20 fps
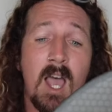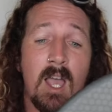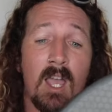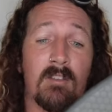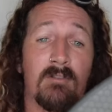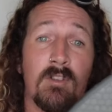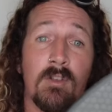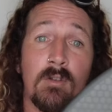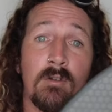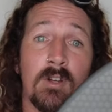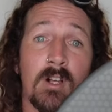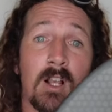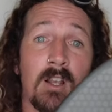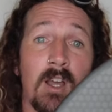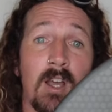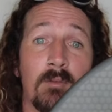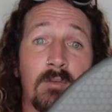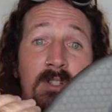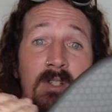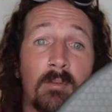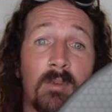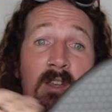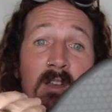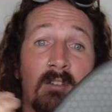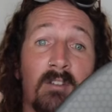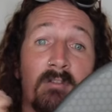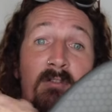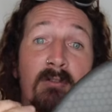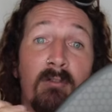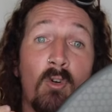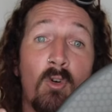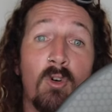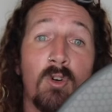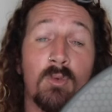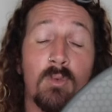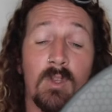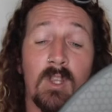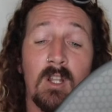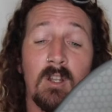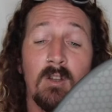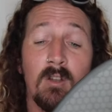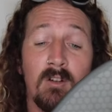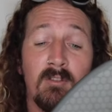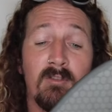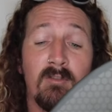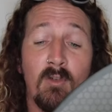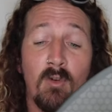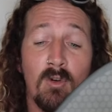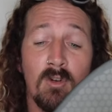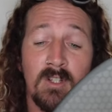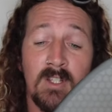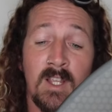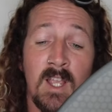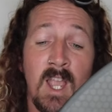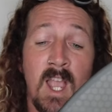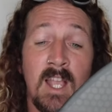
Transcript: If you collide with something forward with a lot of force,